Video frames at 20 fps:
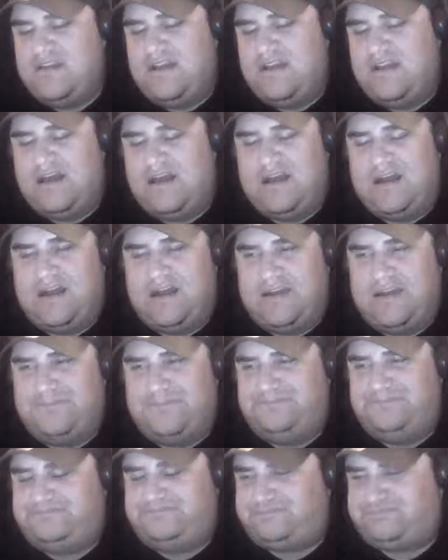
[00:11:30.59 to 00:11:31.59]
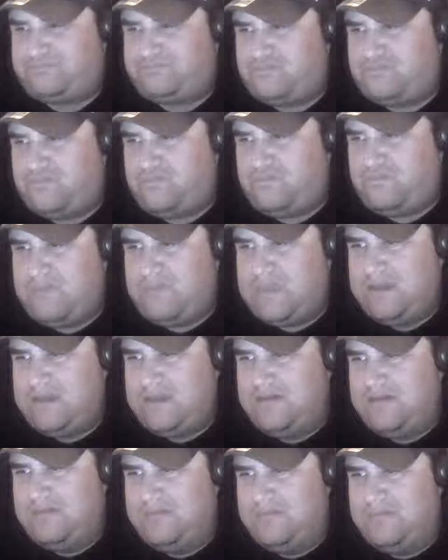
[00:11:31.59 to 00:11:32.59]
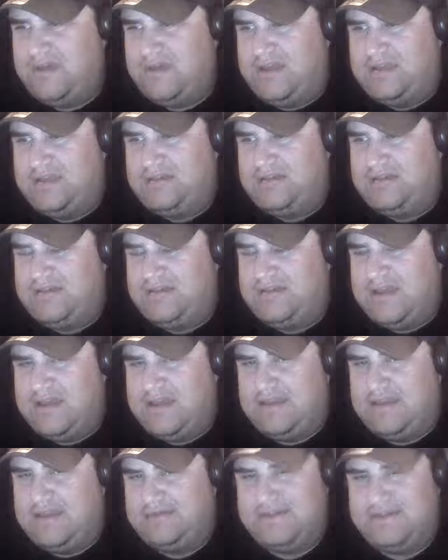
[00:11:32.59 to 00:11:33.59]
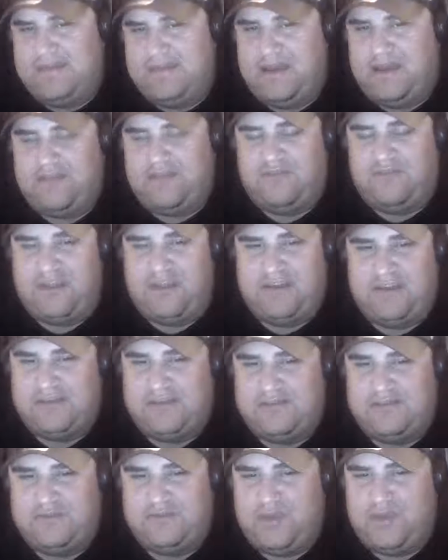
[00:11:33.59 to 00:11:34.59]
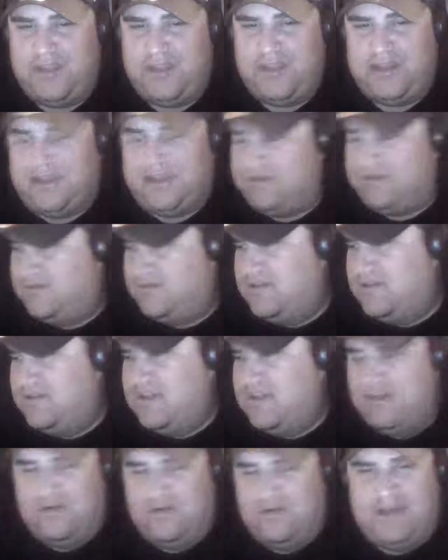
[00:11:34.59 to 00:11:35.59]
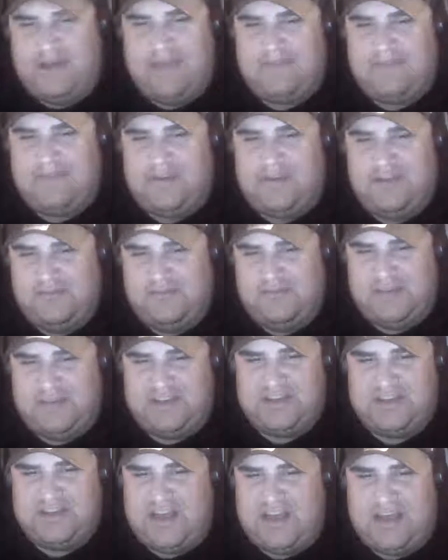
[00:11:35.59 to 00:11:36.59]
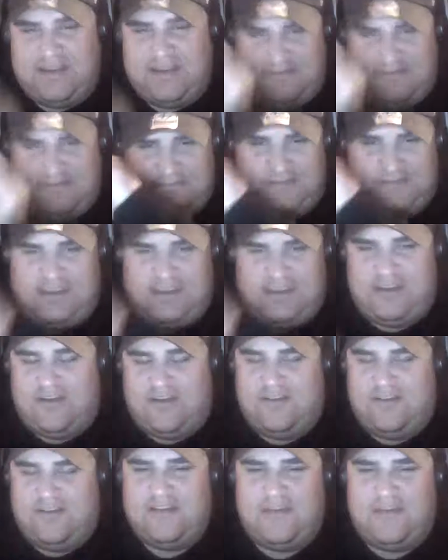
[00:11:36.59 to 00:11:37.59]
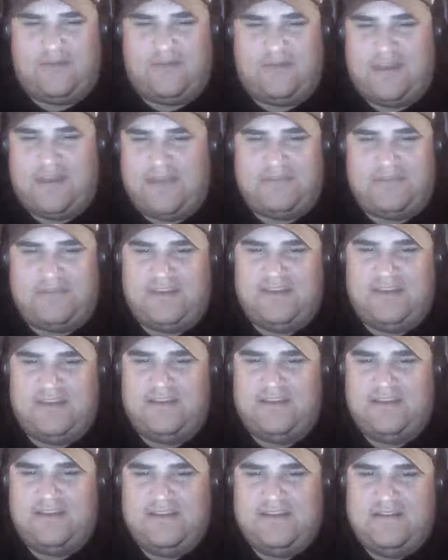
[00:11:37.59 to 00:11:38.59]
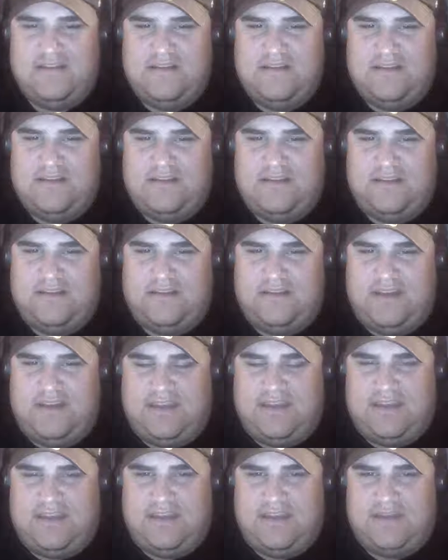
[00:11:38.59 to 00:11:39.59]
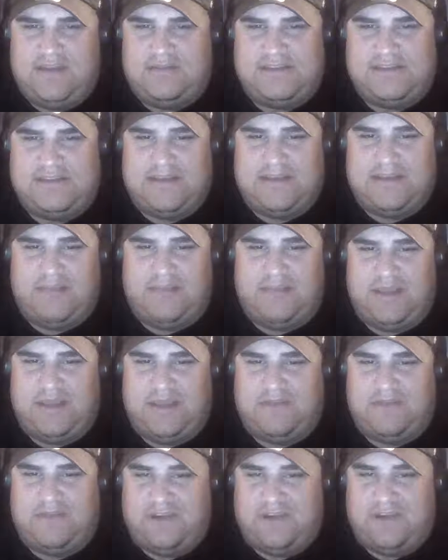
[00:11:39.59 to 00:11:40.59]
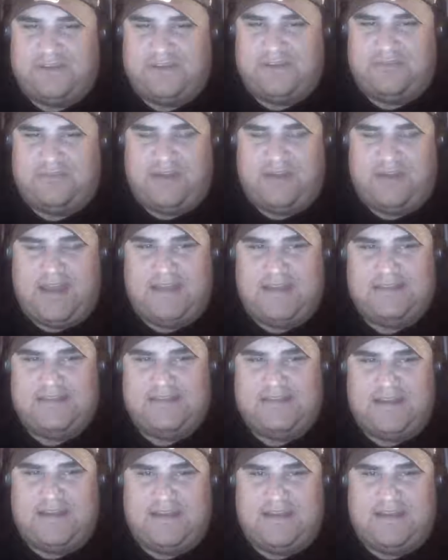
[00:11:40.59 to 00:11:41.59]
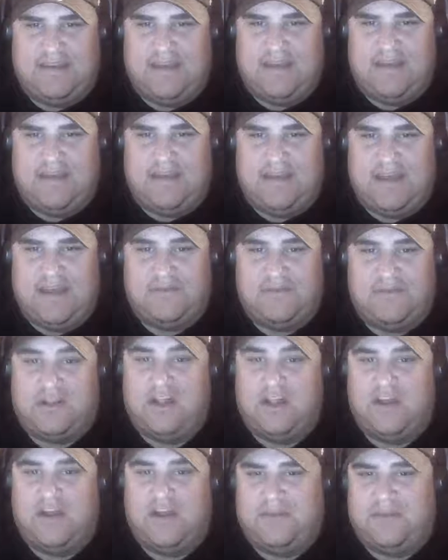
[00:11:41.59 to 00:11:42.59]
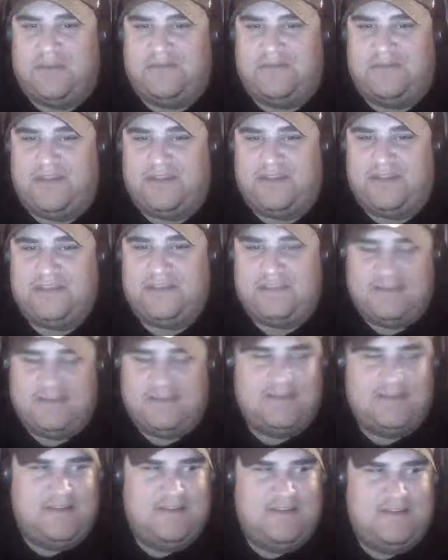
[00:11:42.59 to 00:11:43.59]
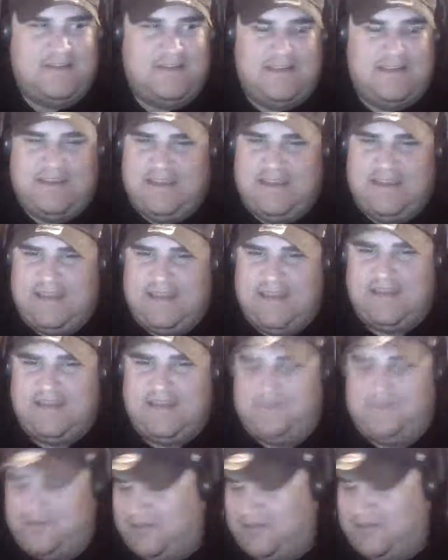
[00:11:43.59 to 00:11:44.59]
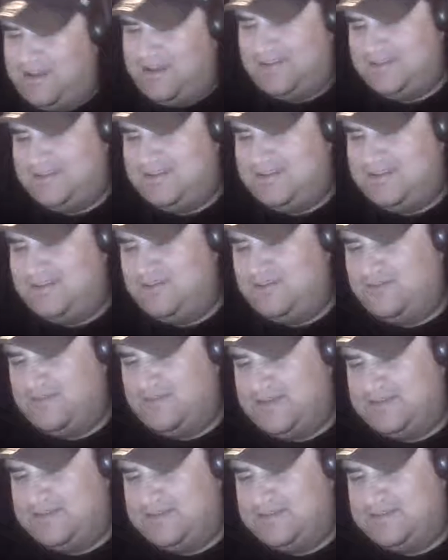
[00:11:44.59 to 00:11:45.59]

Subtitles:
Uh, but if somehow the Raiders win, I won't have to do my shot. You know, I won't have to do anything except be very surprised and have a glow on my face if the Raiders do win.